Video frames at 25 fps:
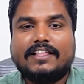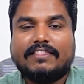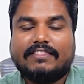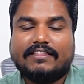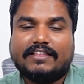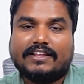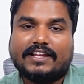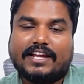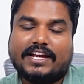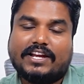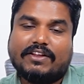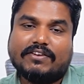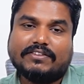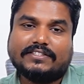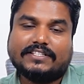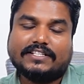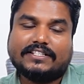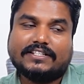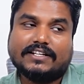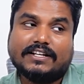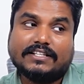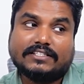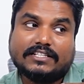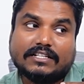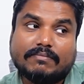radio
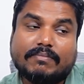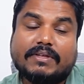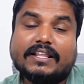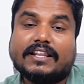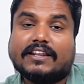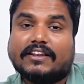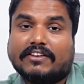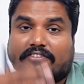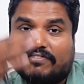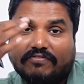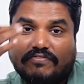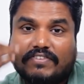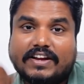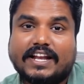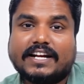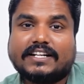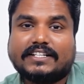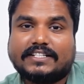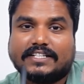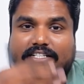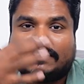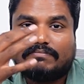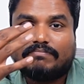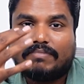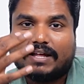signals will be
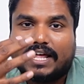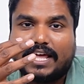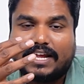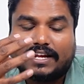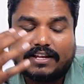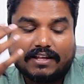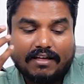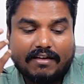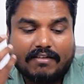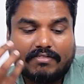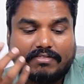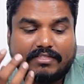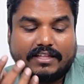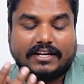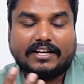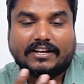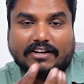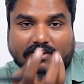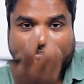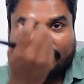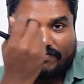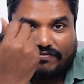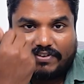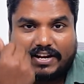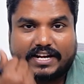reflected back. The
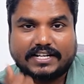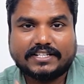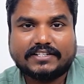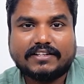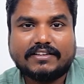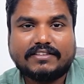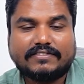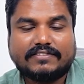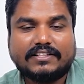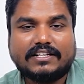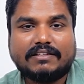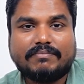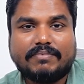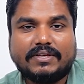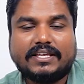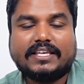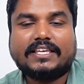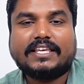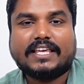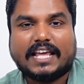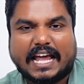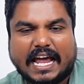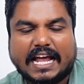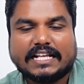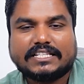reflections will be
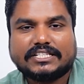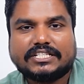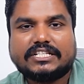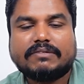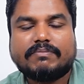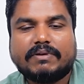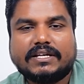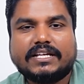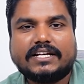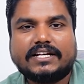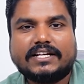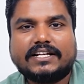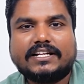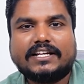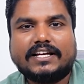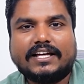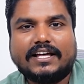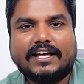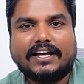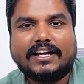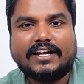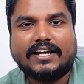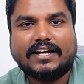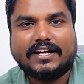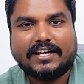catched by an
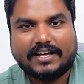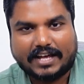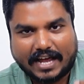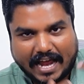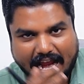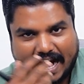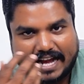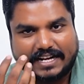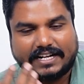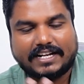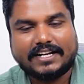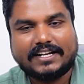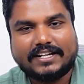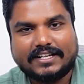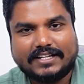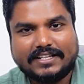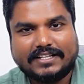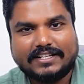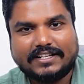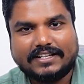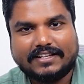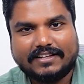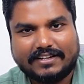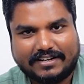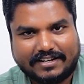
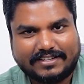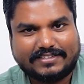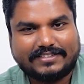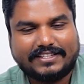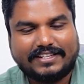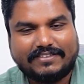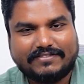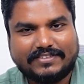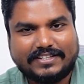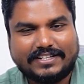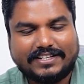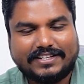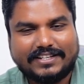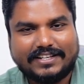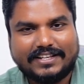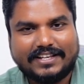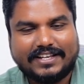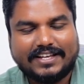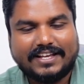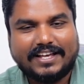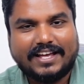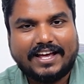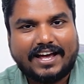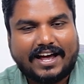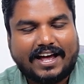antenna receiver,
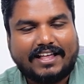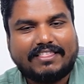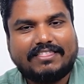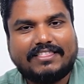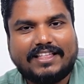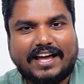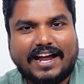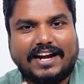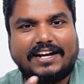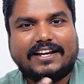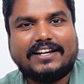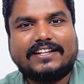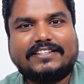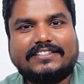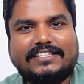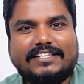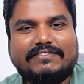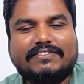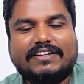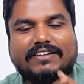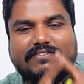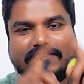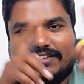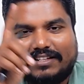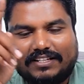and that
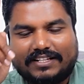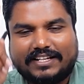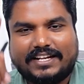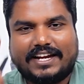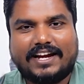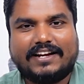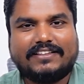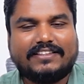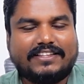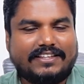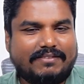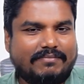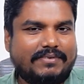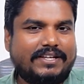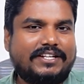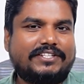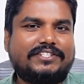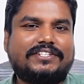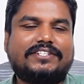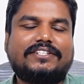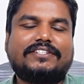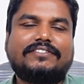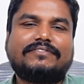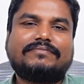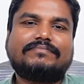receiver will create the
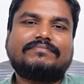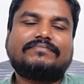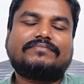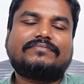image.